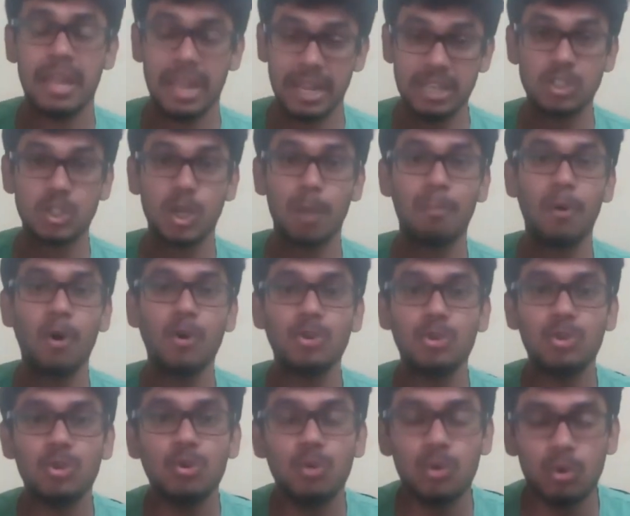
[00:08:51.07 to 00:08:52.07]
It's
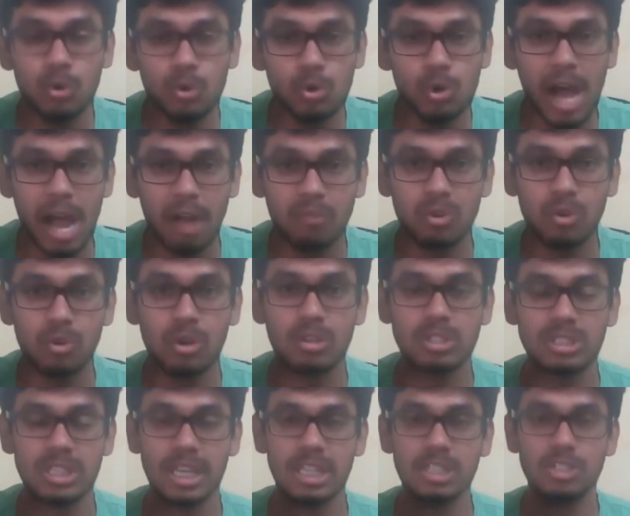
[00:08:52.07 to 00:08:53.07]
upon you who have to
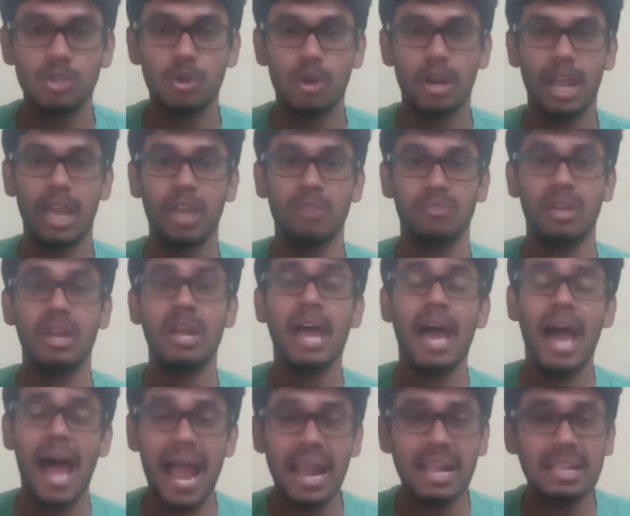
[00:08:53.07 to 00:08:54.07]
change your life.
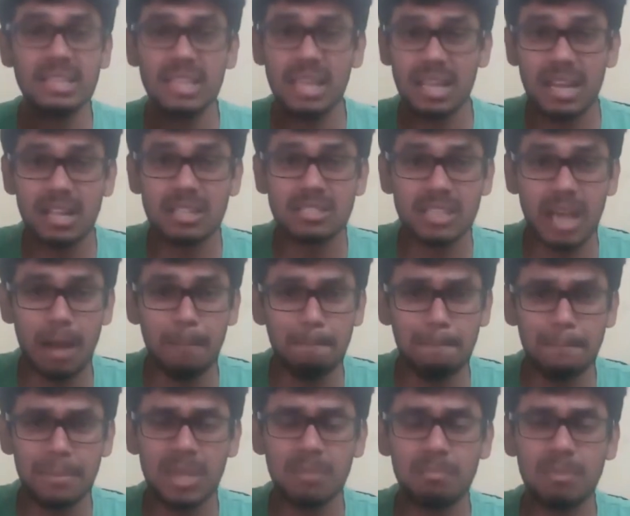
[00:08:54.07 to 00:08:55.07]
And there are
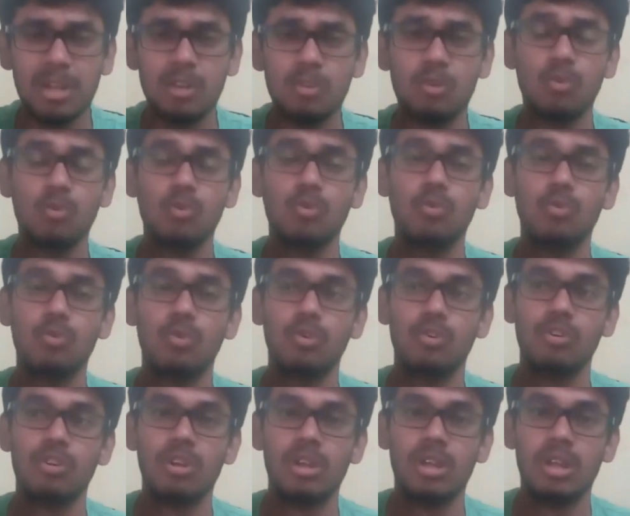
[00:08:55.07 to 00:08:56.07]
some people who
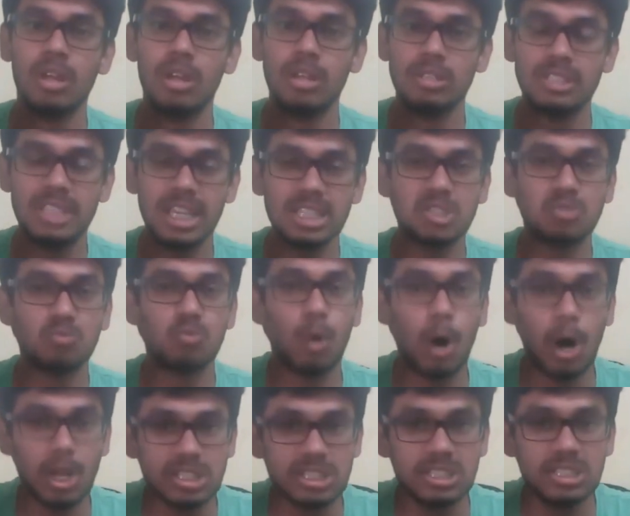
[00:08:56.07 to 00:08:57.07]
just
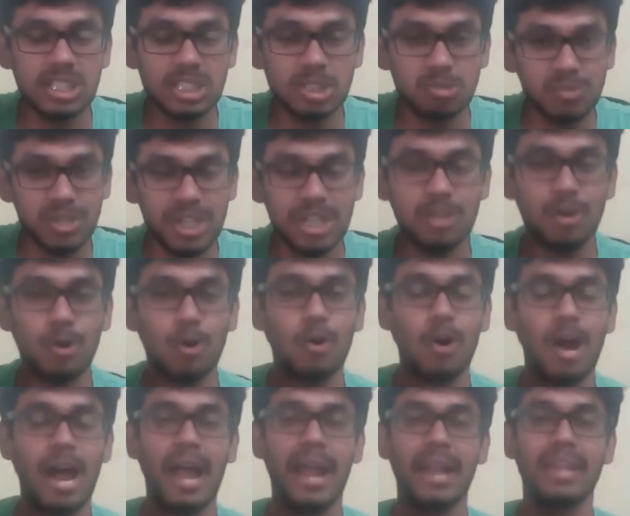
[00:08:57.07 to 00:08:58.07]
watch this
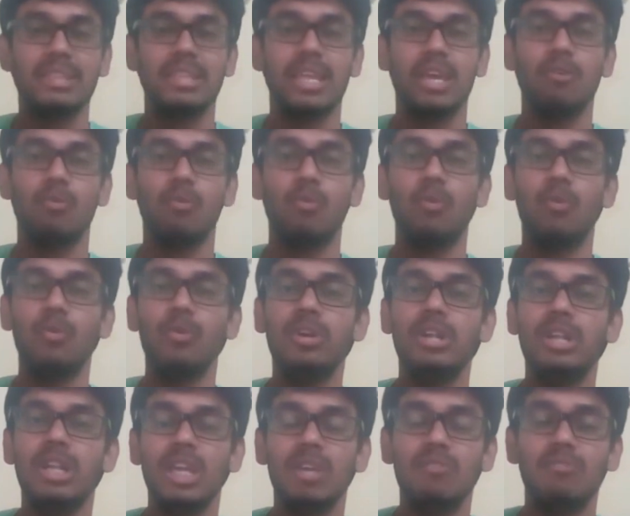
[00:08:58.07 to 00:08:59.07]
video and they
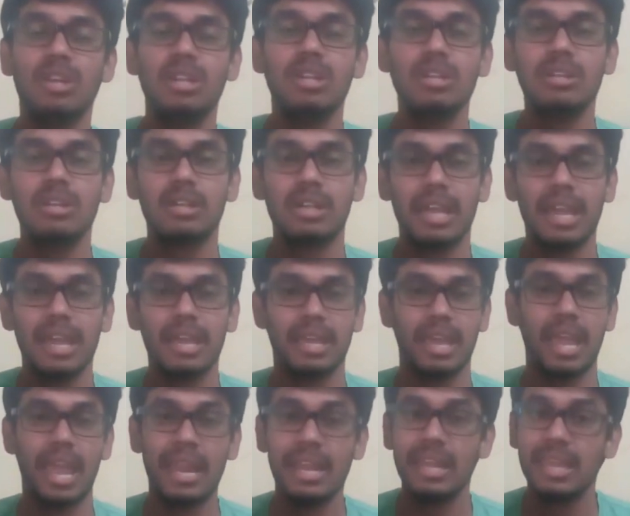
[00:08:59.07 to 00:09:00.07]
won't even
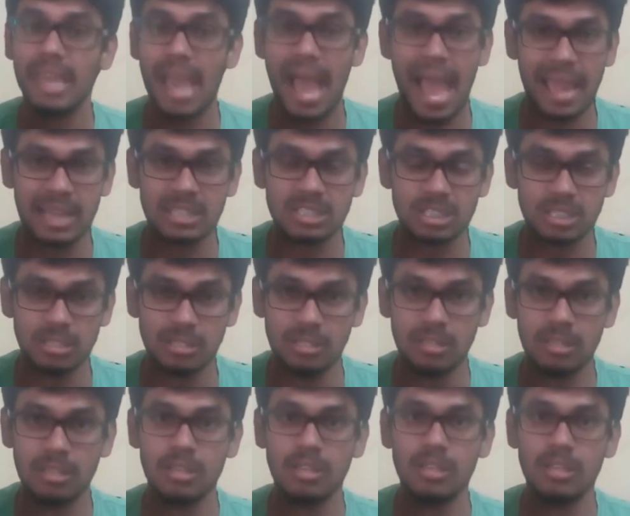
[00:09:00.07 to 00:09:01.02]
take any action.